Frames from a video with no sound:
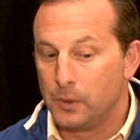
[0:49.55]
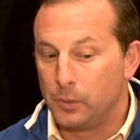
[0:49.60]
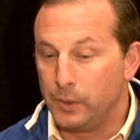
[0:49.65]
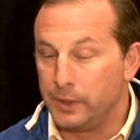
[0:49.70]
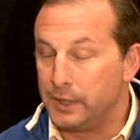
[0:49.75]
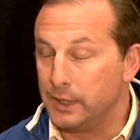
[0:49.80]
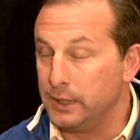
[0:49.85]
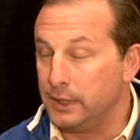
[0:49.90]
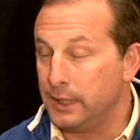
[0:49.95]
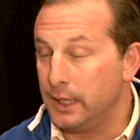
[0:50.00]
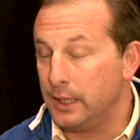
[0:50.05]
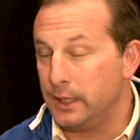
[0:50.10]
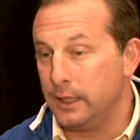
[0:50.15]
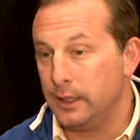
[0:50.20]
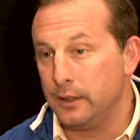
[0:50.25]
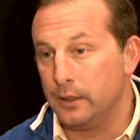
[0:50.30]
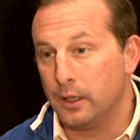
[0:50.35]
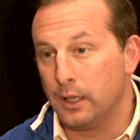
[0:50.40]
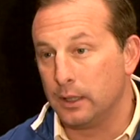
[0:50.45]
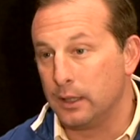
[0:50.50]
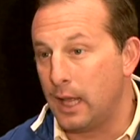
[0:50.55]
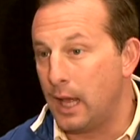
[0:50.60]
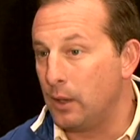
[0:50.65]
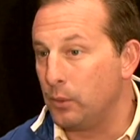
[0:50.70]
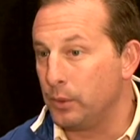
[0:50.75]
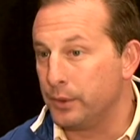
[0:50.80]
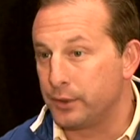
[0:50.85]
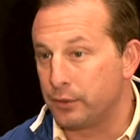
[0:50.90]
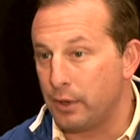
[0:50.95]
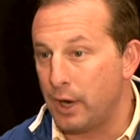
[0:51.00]
We didn't get hit a
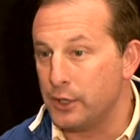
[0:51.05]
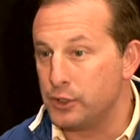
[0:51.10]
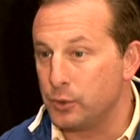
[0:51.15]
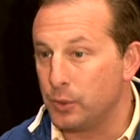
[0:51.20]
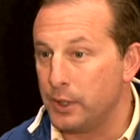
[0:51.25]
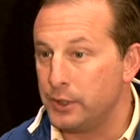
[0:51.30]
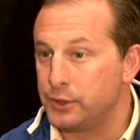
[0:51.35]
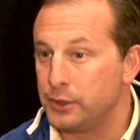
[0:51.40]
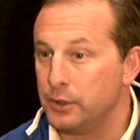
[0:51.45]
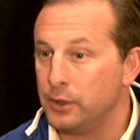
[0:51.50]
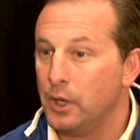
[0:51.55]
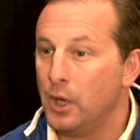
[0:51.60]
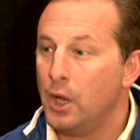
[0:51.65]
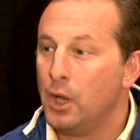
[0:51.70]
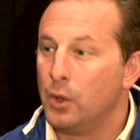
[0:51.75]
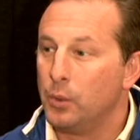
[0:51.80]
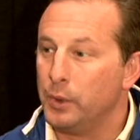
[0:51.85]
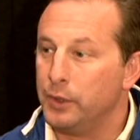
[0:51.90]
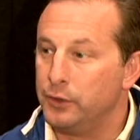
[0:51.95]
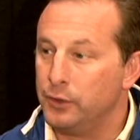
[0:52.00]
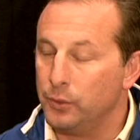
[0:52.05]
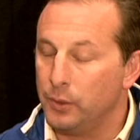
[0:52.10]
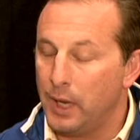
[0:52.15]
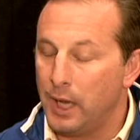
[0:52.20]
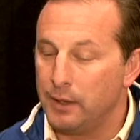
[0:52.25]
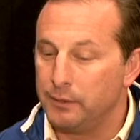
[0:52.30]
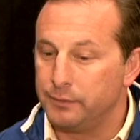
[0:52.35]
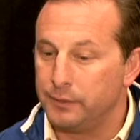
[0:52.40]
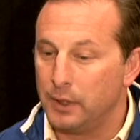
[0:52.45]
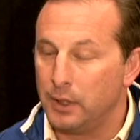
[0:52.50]
lot with graduation. We do
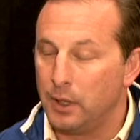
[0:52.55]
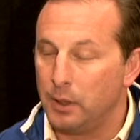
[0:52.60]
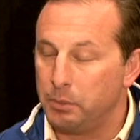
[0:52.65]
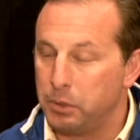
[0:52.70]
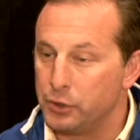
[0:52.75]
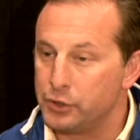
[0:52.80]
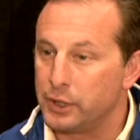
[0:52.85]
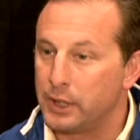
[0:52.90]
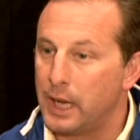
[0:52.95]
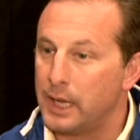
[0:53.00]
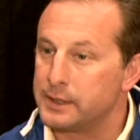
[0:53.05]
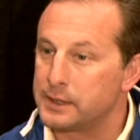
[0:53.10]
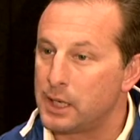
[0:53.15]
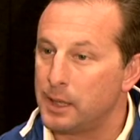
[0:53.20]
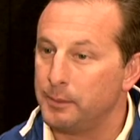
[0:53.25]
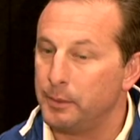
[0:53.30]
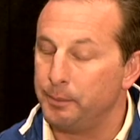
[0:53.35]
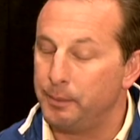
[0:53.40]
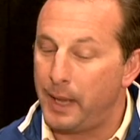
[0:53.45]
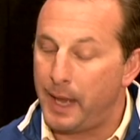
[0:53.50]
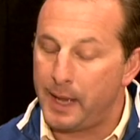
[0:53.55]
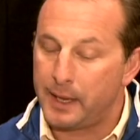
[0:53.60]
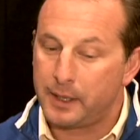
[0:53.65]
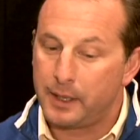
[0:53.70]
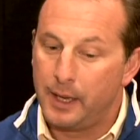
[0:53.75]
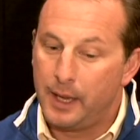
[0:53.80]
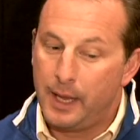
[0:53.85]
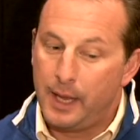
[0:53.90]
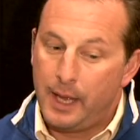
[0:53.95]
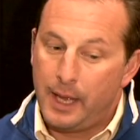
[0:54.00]
have a bunch of guys coming
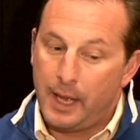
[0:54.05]
back.